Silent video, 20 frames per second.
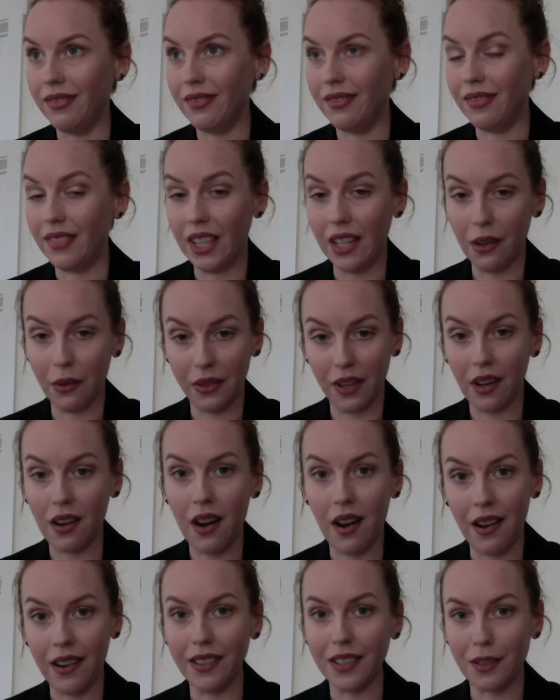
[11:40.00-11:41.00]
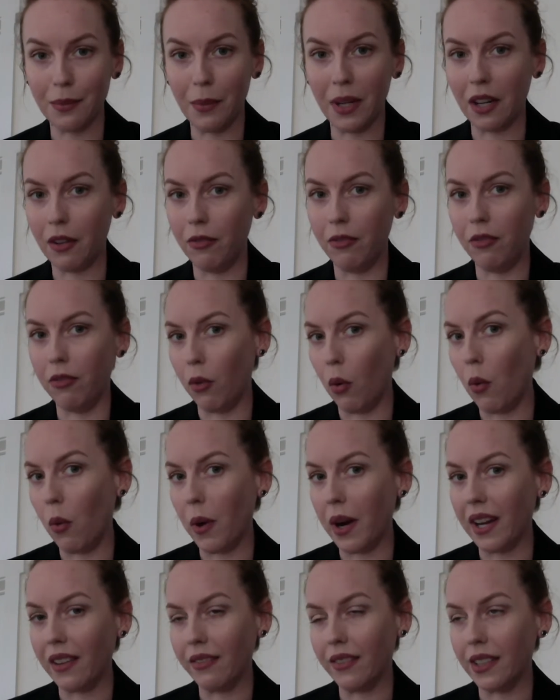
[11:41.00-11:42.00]
you know, the cosmic
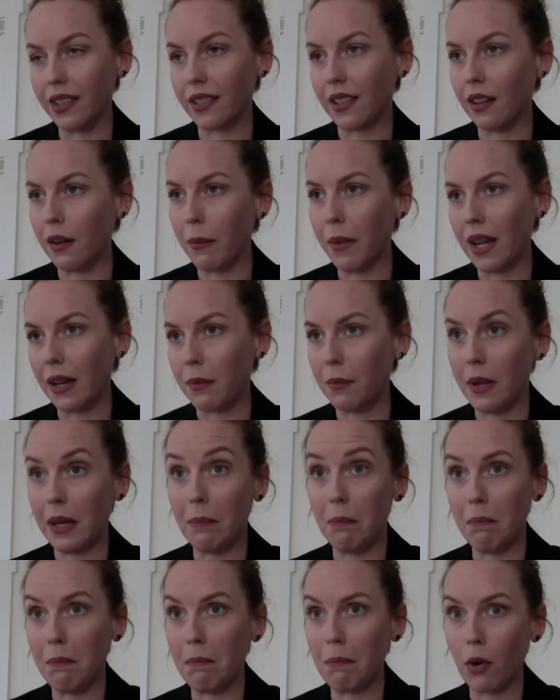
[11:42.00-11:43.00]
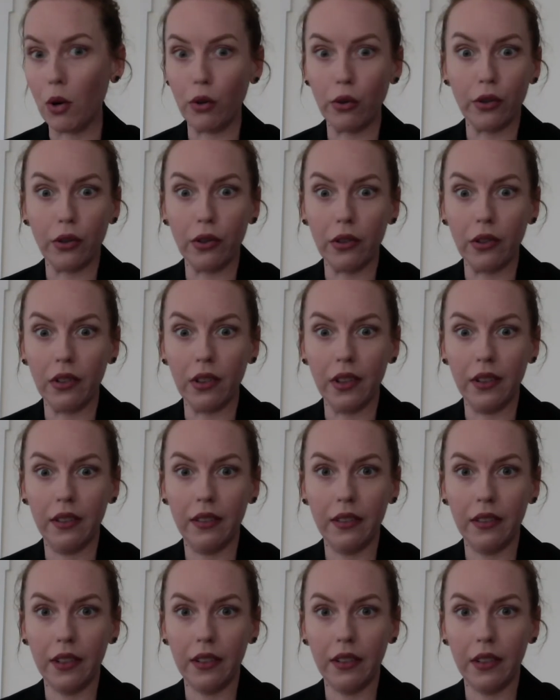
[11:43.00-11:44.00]
void that's going to make me murder
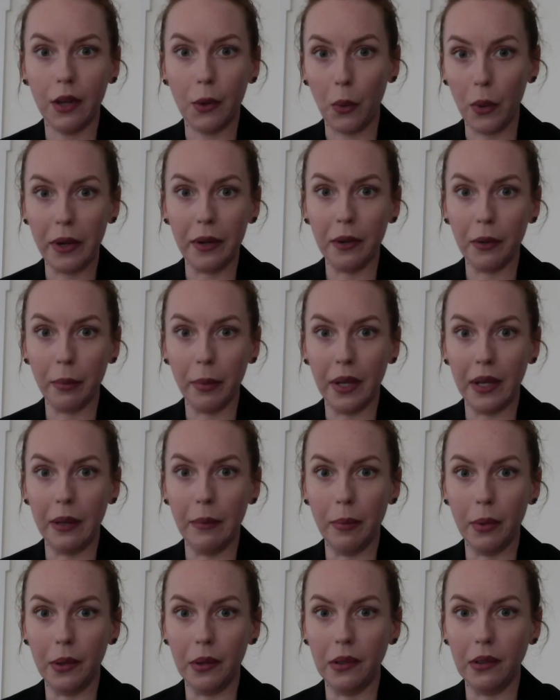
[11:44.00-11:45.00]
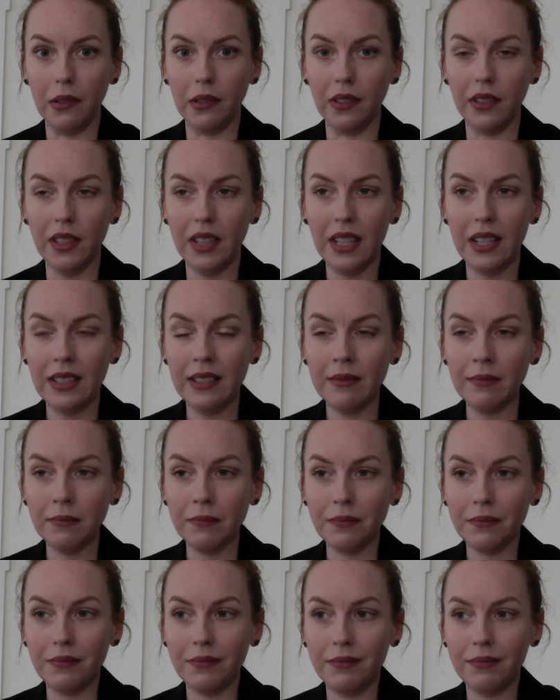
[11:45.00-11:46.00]
queer people,
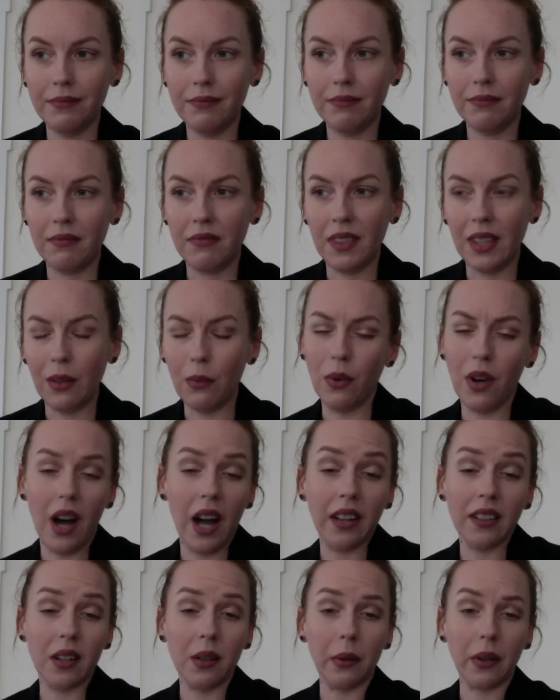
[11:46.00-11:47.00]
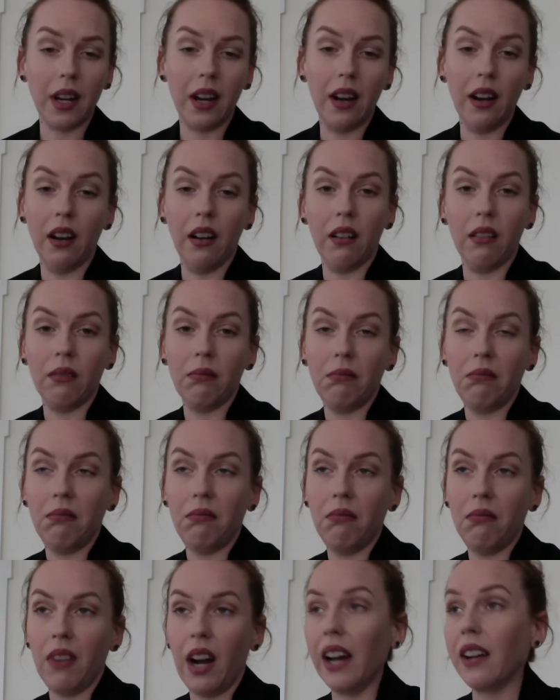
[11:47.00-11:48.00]
well, I don't care.
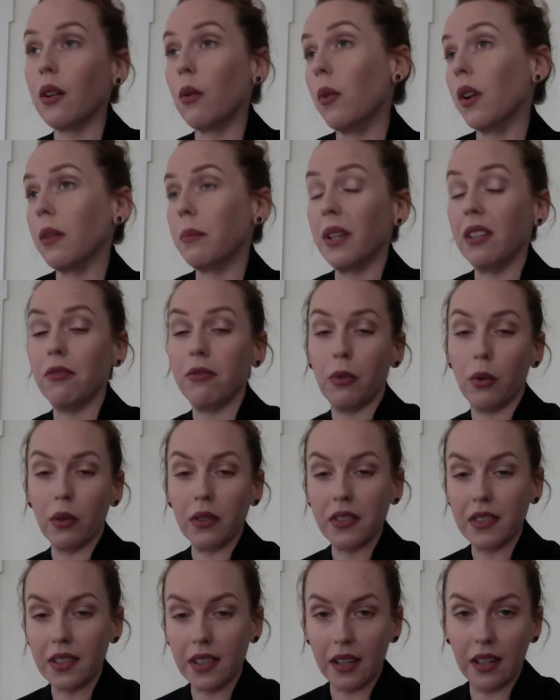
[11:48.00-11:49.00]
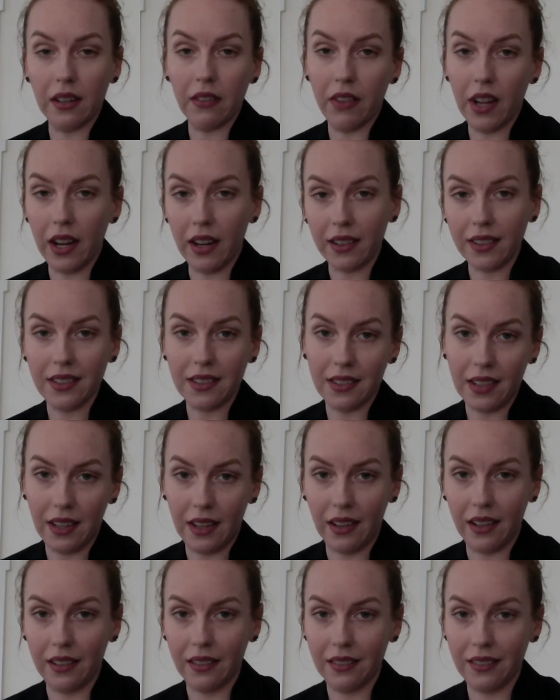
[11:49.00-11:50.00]
I don't want to be forced to get a
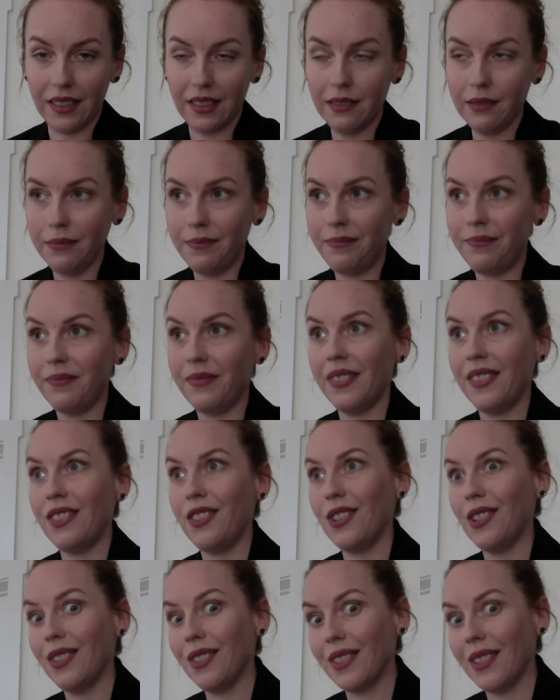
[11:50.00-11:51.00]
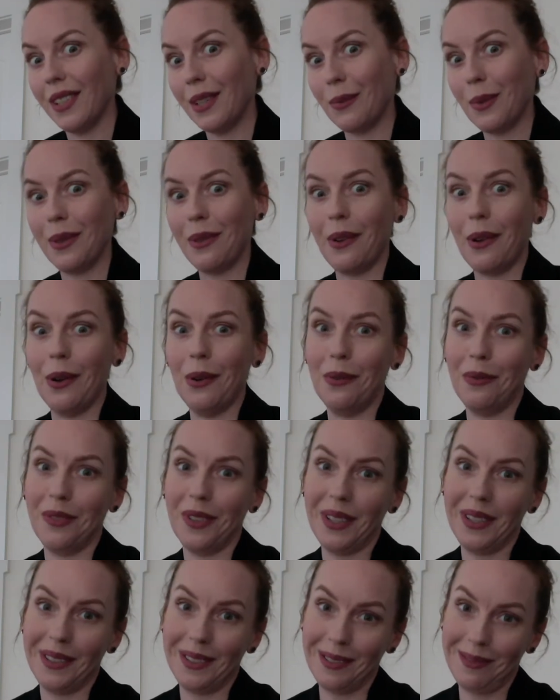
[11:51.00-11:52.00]
vaccine. Just like with
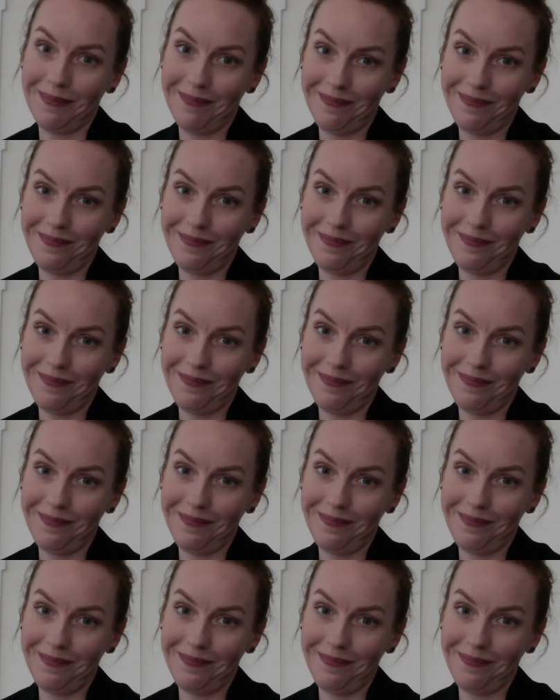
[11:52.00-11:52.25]
COVID.